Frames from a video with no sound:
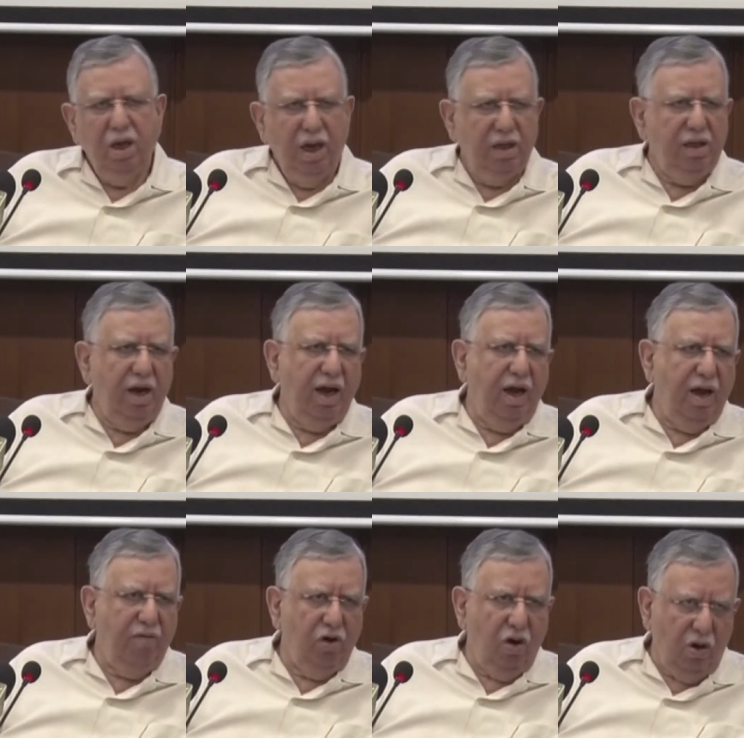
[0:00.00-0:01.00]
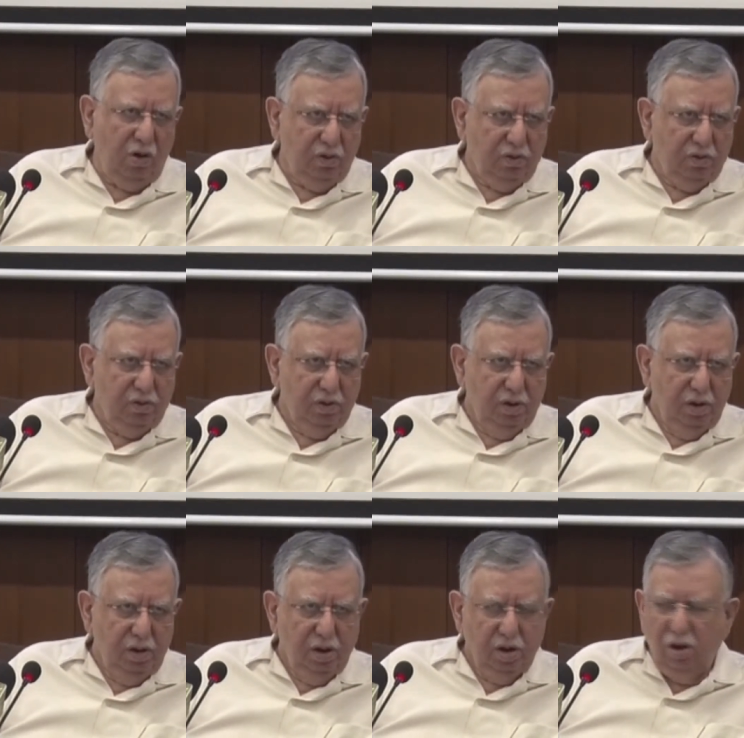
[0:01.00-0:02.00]
And then I have law.
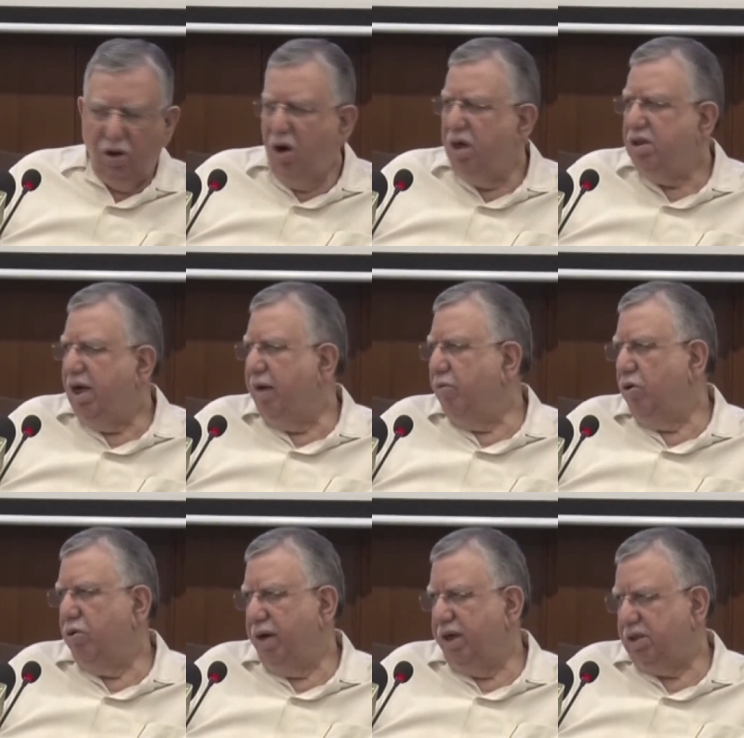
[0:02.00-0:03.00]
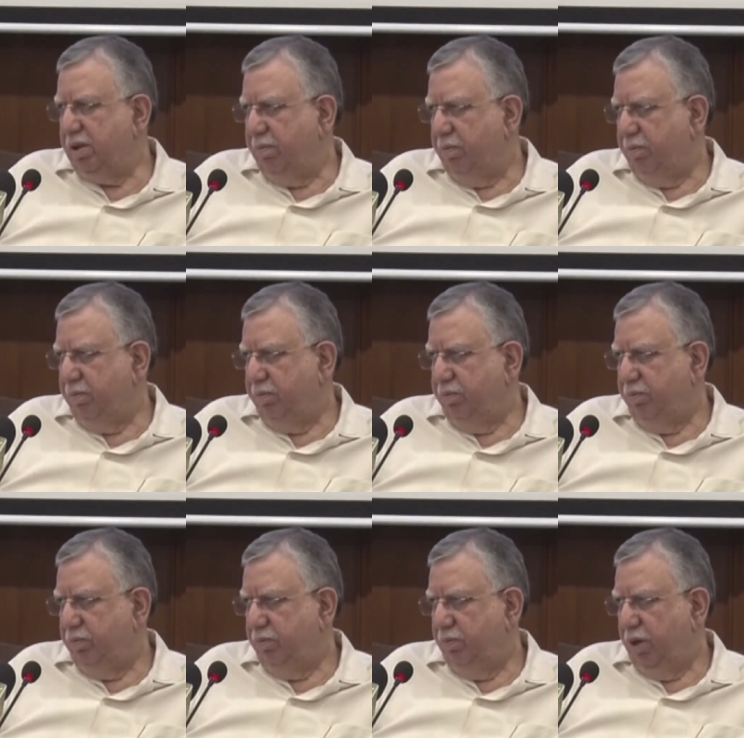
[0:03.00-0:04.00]
The law is I'm going to arrest them.
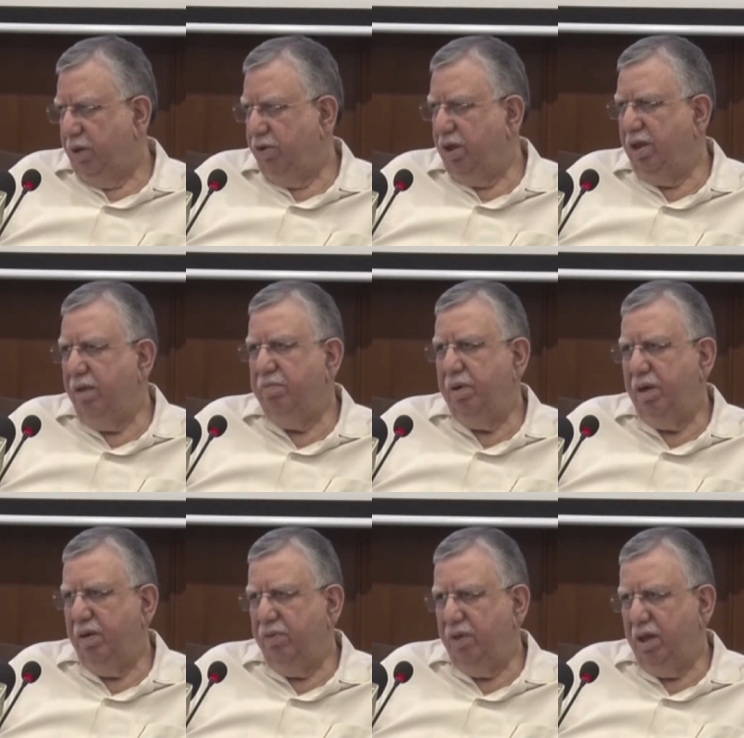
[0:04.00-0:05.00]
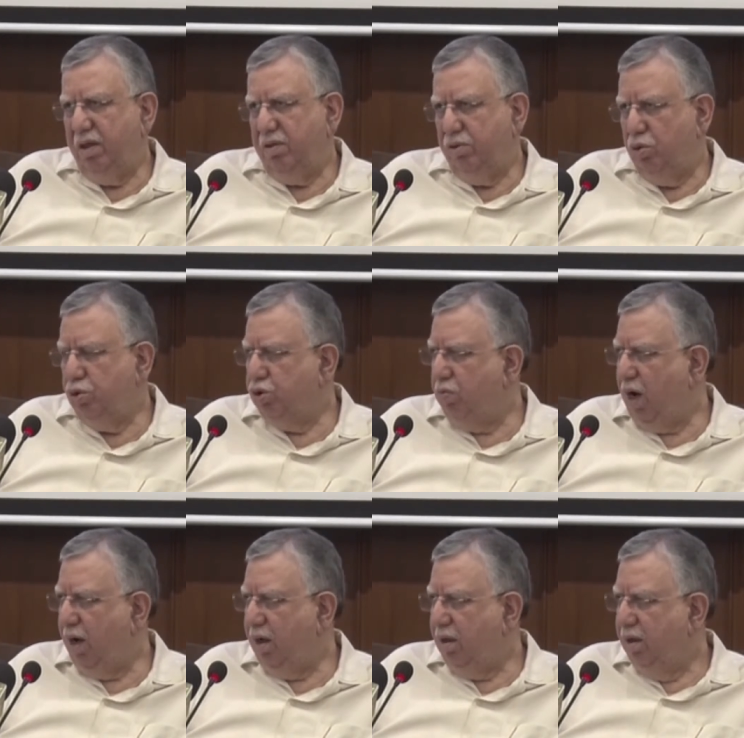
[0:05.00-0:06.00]
If they, they believe they're too
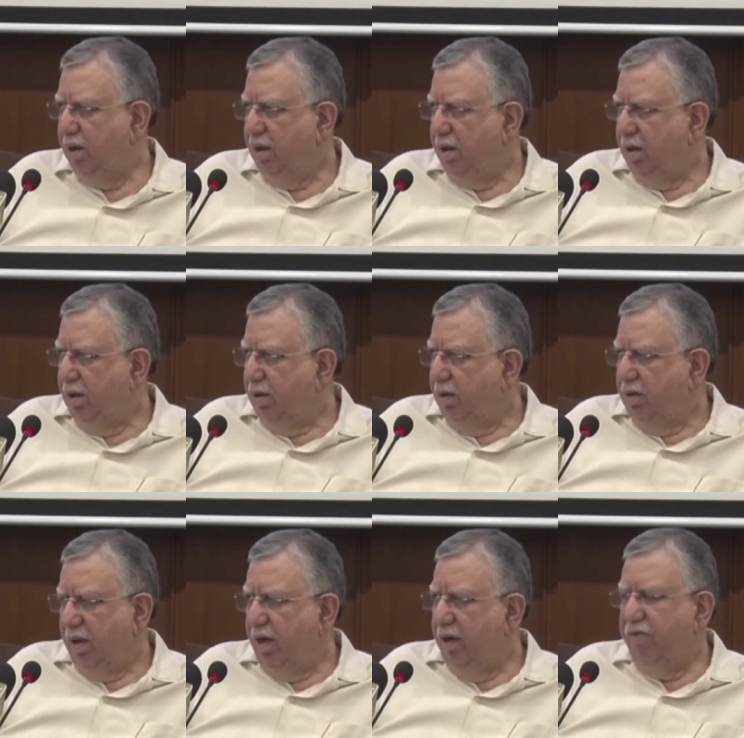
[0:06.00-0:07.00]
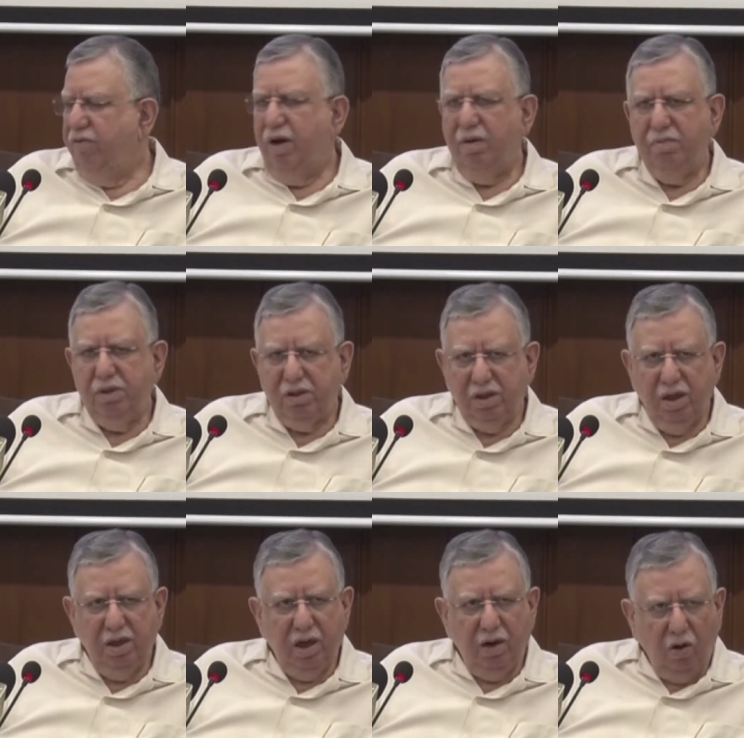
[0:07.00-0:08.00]
smart, and if we have
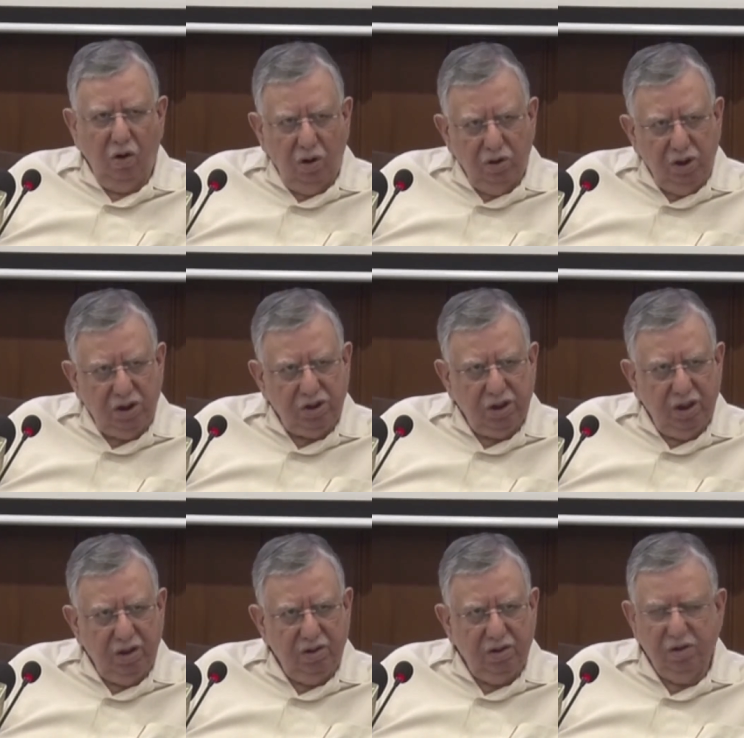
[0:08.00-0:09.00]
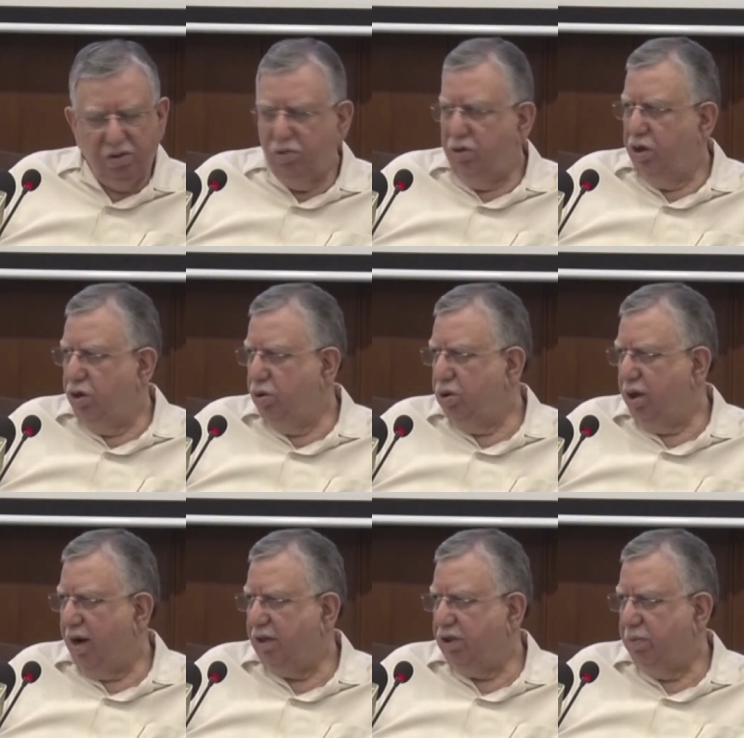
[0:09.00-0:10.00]
basically done all these things to reduce
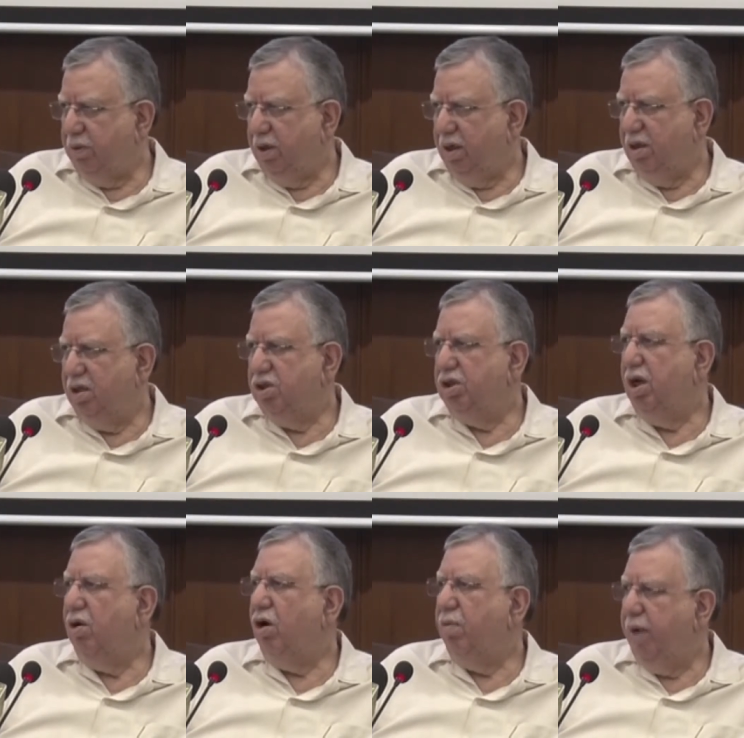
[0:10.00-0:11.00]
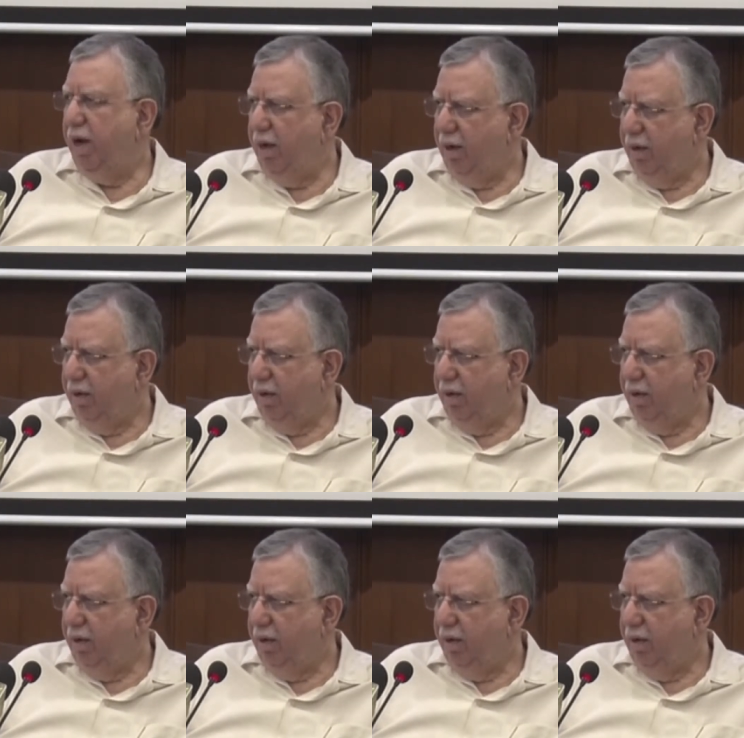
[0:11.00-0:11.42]
harassment and they're still not paying,